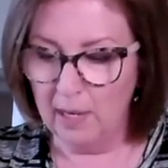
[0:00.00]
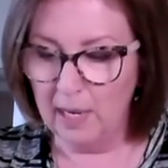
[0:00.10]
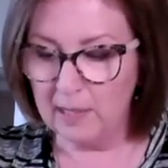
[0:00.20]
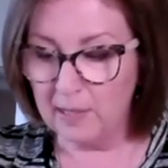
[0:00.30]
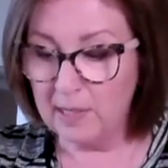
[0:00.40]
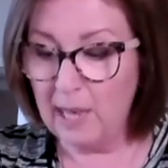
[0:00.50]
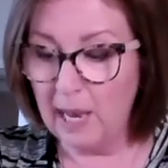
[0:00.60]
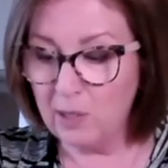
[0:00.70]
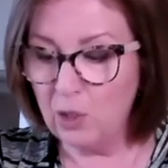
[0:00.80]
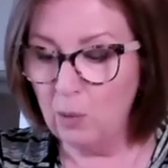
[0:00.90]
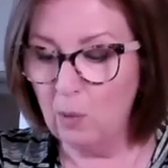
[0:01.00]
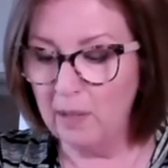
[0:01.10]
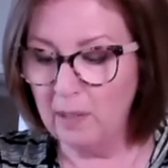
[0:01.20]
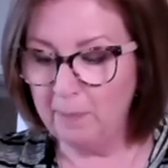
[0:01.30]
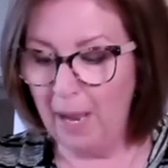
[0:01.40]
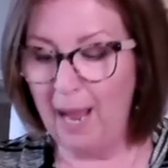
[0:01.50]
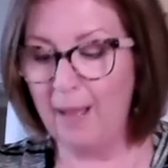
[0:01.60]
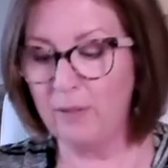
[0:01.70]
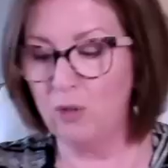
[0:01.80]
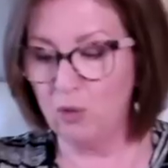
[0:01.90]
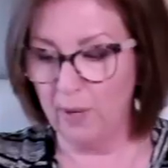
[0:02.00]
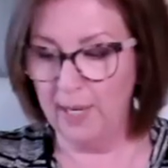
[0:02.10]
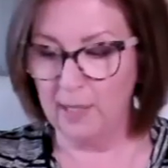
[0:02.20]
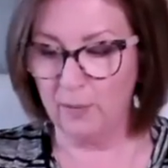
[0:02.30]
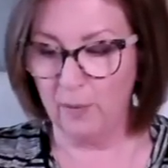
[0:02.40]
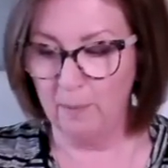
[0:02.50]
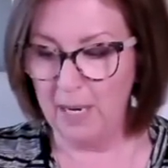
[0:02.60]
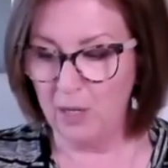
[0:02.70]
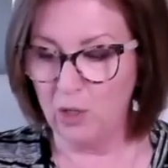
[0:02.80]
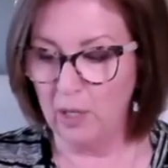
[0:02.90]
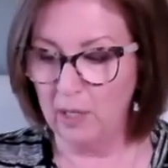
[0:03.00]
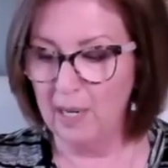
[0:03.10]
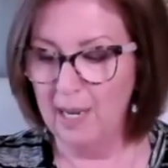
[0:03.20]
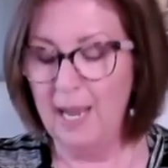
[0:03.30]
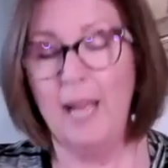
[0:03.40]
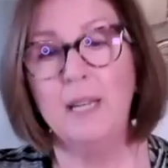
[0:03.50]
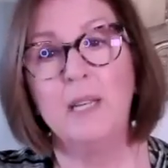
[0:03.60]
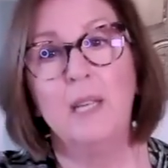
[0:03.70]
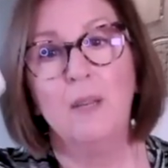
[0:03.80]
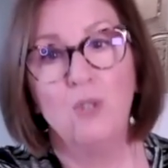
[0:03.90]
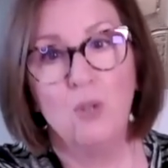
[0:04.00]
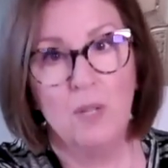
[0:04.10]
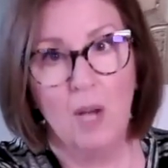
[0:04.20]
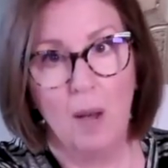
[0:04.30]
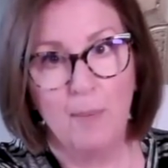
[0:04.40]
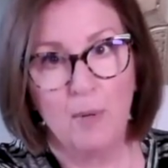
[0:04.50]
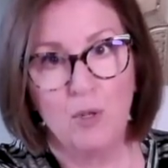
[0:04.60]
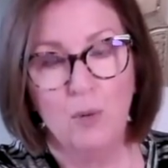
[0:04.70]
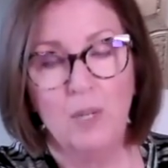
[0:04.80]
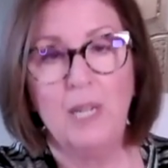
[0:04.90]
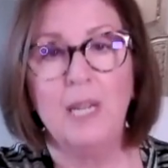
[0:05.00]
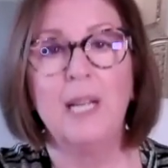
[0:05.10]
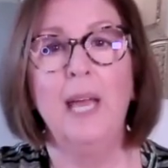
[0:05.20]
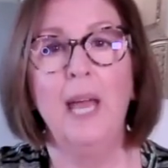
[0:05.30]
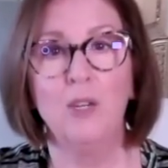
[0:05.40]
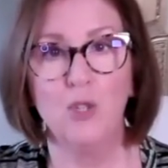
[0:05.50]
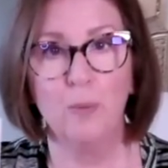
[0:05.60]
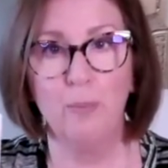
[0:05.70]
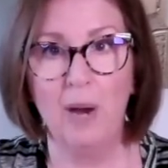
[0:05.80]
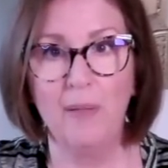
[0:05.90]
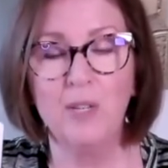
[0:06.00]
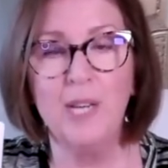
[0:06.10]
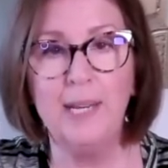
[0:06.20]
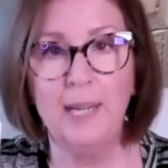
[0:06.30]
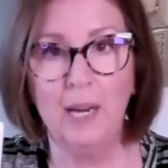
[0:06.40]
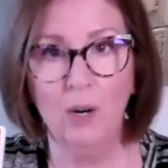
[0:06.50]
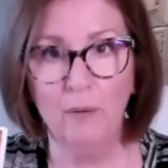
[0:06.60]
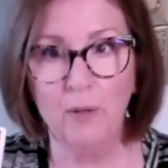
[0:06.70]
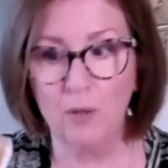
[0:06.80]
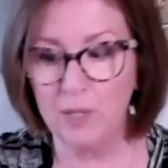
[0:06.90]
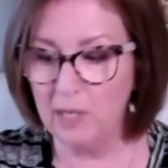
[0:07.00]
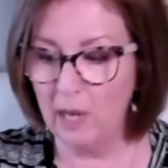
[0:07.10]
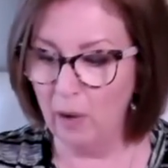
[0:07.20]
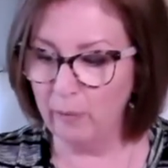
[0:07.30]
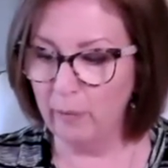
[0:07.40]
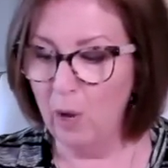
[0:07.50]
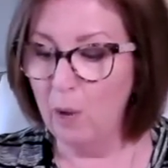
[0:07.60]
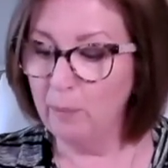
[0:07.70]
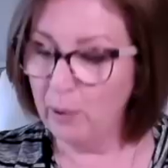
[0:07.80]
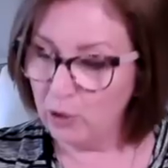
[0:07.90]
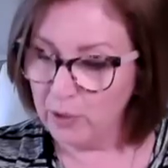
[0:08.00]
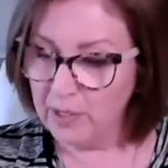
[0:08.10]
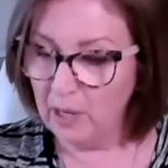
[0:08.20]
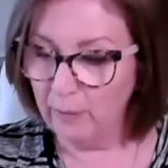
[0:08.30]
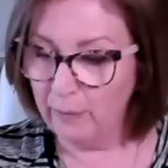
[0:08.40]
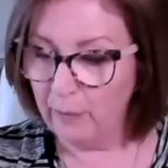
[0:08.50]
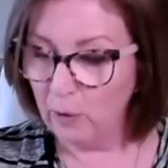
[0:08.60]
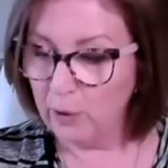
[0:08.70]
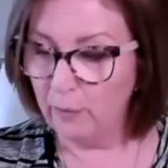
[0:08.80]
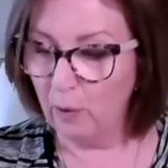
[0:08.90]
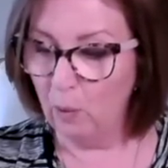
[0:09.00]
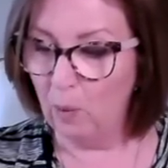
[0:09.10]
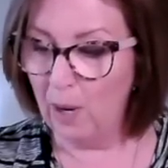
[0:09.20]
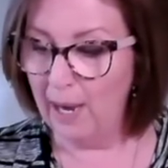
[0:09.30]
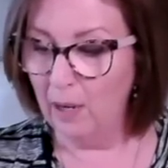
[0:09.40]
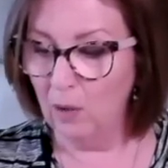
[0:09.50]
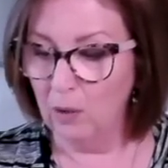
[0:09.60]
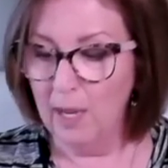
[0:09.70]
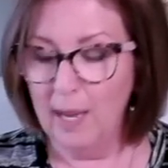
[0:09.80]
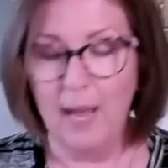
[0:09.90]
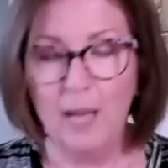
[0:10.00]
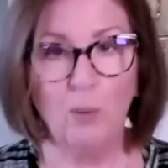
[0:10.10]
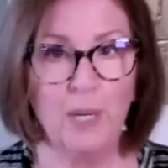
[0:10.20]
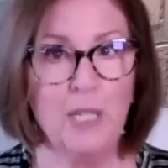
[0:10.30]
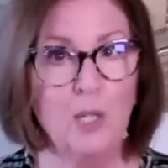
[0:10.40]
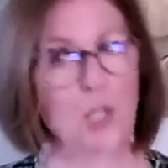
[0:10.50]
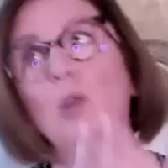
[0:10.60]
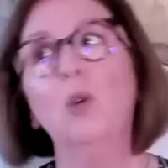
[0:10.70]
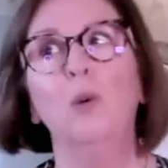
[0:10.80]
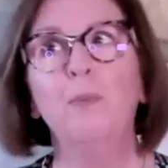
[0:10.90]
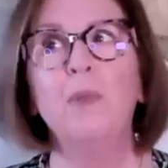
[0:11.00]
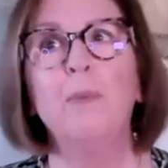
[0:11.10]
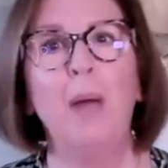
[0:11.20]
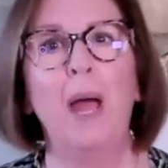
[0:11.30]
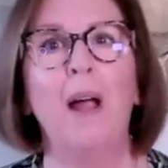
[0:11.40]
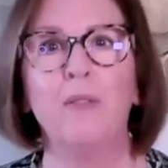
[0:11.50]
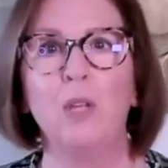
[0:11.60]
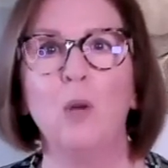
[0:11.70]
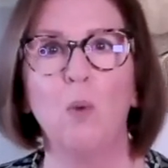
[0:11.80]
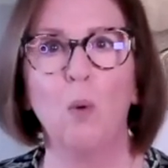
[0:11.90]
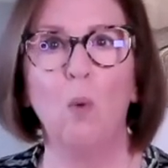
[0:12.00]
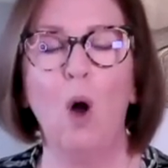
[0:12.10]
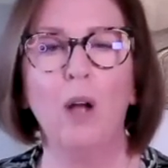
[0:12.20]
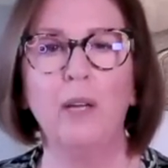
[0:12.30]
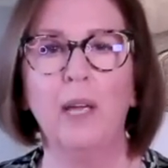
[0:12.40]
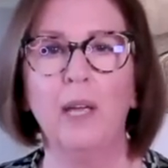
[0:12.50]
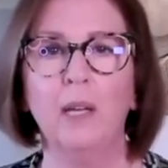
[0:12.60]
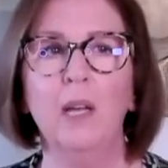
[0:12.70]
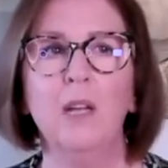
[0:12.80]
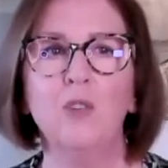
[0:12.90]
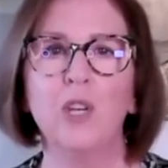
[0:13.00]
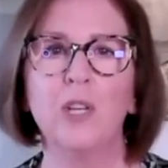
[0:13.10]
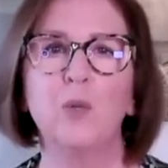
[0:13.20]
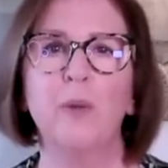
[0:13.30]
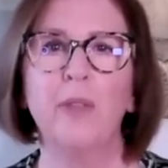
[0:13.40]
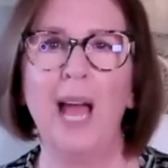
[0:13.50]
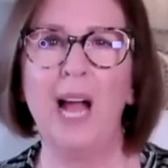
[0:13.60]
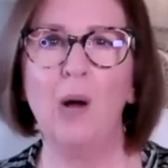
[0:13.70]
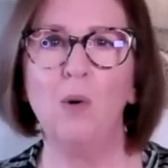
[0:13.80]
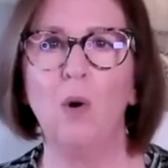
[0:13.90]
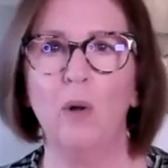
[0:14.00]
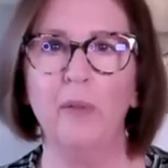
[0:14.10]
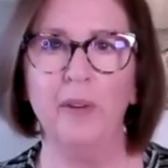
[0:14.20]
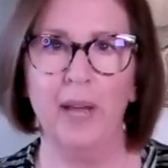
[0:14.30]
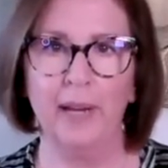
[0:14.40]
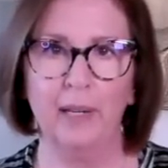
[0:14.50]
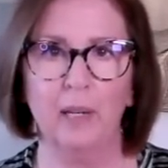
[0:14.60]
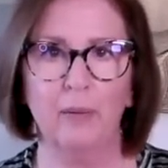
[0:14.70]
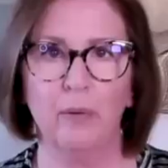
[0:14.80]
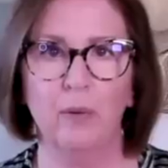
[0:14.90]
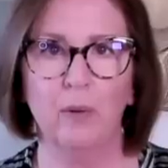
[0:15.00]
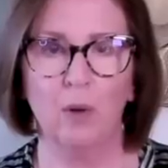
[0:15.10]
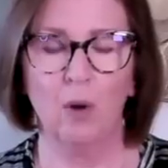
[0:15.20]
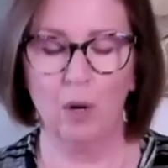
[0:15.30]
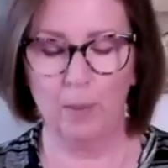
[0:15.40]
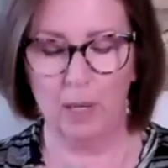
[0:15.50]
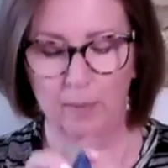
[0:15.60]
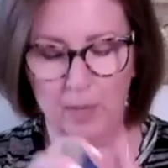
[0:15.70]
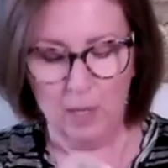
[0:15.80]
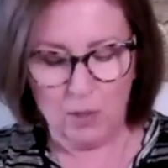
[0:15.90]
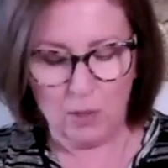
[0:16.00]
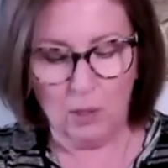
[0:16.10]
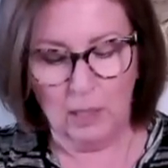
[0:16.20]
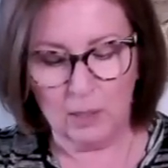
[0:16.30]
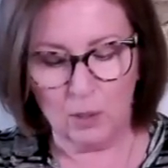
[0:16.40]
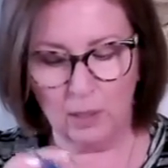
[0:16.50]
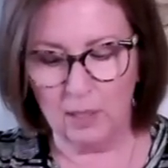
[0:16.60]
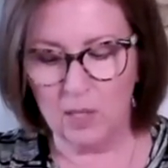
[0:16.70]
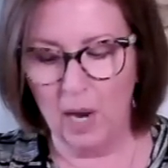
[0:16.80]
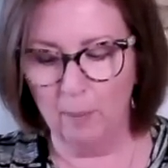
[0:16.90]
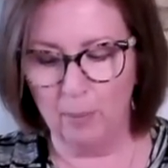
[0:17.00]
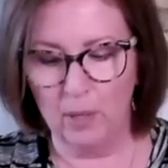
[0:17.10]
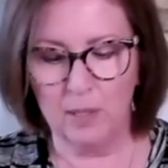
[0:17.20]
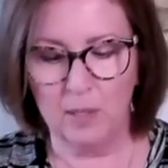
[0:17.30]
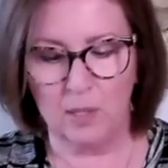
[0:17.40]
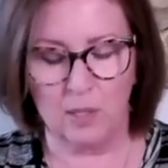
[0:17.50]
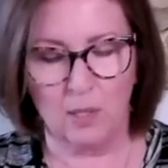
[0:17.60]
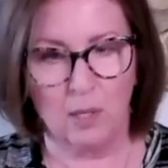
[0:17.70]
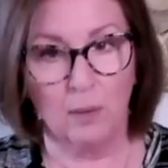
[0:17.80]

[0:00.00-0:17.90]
It sets you on the path to transformation and gives you the opportunity to catch your breath, take care of yourself, put yourself first for a while, and resume the path you were walking just without all the negative karma. So let's look at Temperance.